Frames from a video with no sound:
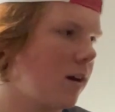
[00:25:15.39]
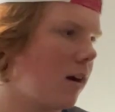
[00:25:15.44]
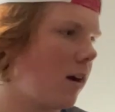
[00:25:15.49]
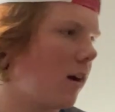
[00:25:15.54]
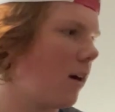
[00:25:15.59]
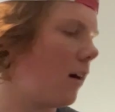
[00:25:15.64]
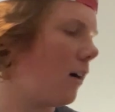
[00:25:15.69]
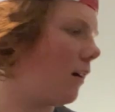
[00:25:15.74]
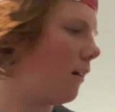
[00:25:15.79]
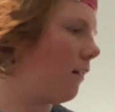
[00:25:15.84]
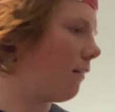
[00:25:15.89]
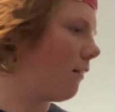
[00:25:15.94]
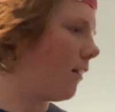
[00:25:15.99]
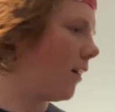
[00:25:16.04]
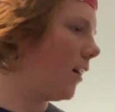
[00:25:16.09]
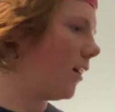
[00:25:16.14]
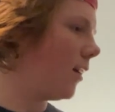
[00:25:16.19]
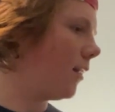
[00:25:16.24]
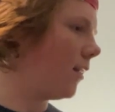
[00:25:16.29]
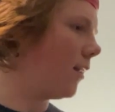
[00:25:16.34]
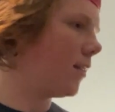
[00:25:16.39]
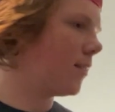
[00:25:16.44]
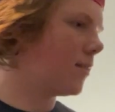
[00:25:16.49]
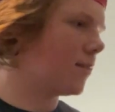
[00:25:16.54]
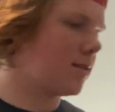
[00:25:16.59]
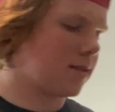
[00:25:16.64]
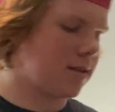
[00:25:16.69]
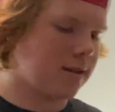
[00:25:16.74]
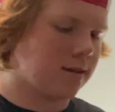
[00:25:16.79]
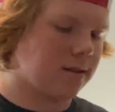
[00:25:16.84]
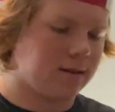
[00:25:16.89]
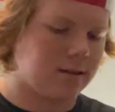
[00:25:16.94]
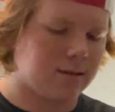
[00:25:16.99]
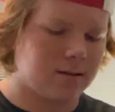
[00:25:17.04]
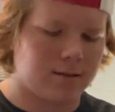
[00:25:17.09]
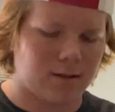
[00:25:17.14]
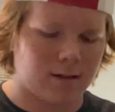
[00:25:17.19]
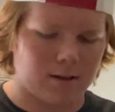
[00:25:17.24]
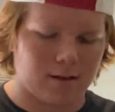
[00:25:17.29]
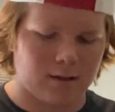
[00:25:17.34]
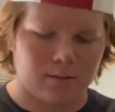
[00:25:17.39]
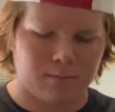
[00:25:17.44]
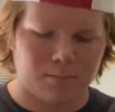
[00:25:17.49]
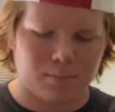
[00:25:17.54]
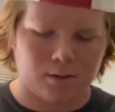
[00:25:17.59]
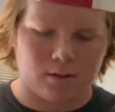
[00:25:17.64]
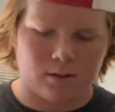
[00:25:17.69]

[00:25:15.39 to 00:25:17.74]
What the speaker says: All right, let's get this set up.